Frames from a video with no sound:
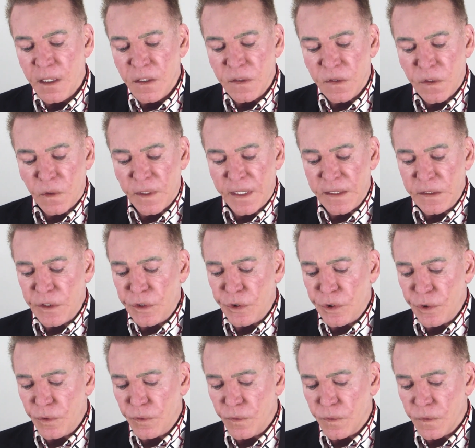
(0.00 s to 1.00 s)
So let's
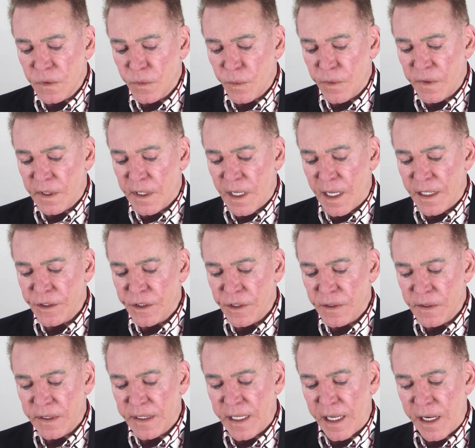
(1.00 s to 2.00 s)
choose with
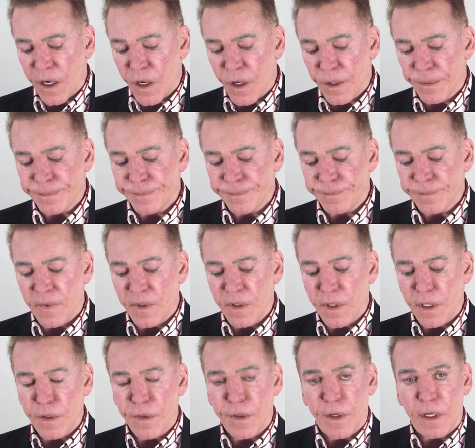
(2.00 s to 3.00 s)
conscious care
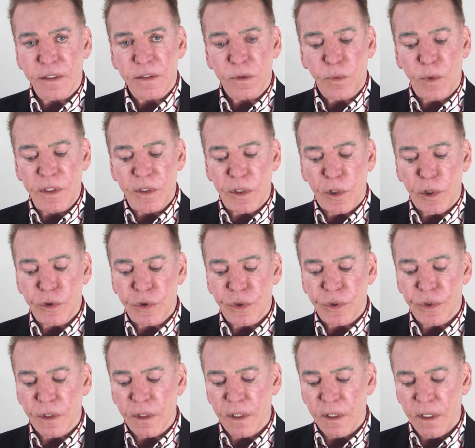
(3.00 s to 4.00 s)
the thoughts we
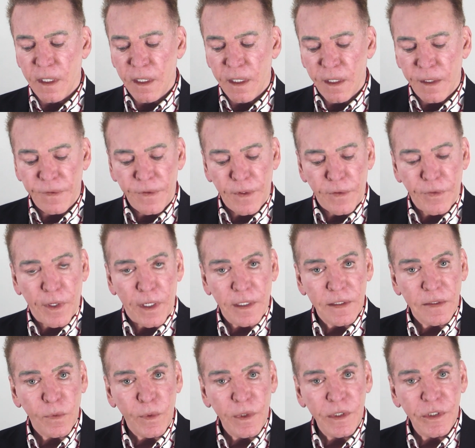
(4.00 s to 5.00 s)
nurture, the
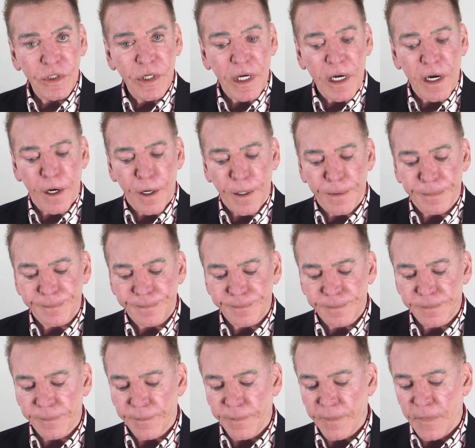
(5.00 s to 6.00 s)
thoughts we share.
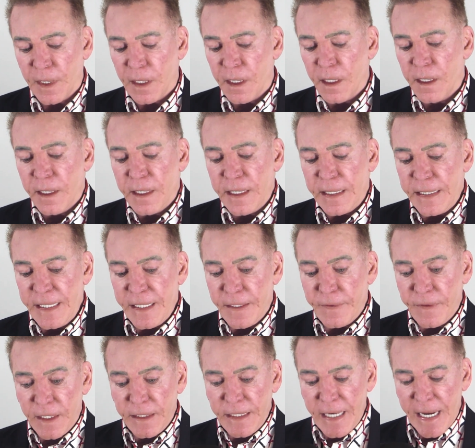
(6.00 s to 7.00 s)

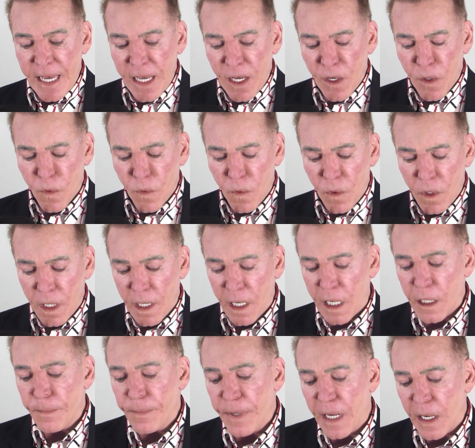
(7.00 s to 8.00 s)
In the now,
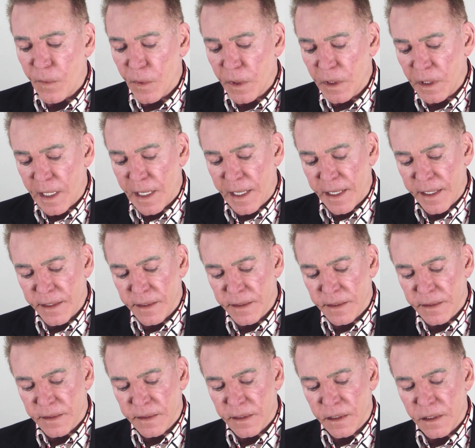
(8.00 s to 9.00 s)
our power
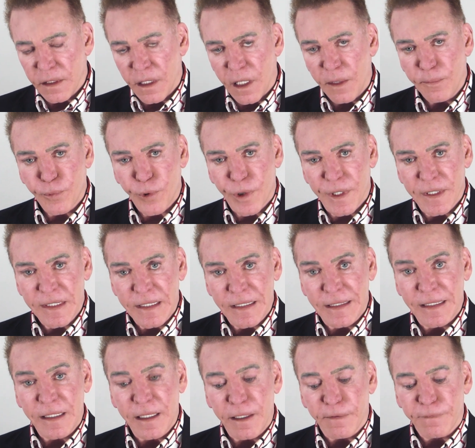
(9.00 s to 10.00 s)
lies, a
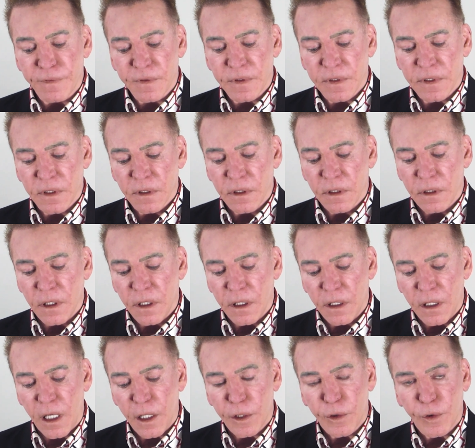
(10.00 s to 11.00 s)
present gift,
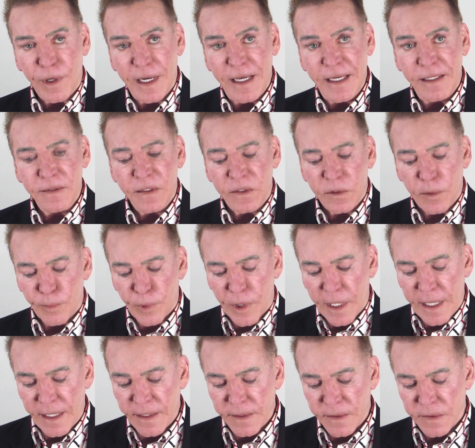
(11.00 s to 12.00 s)
a grand
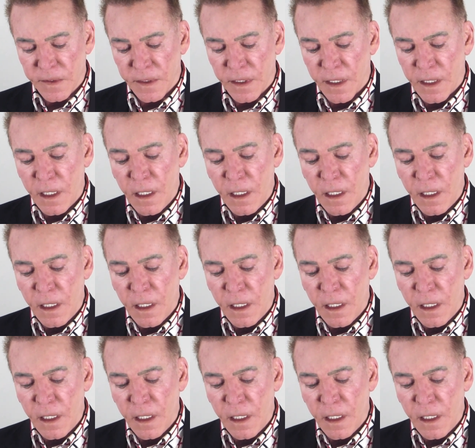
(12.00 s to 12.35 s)
surprise.